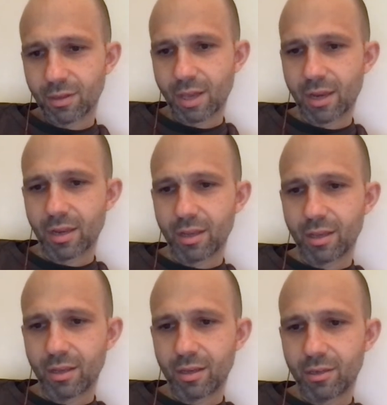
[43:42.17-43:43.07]
That
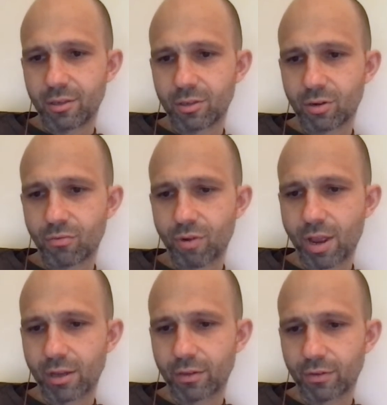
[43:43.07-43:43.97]
is
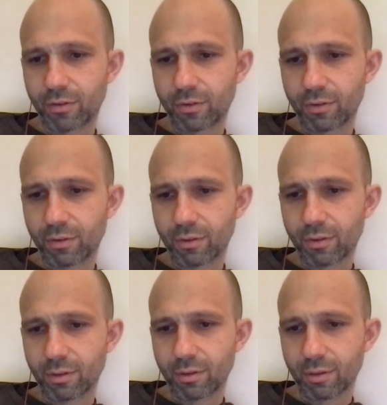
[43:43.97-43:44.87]
correct.
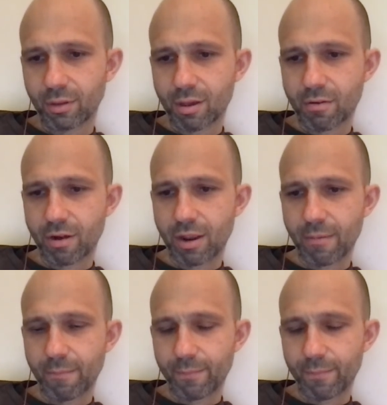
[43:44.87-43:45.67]
All right.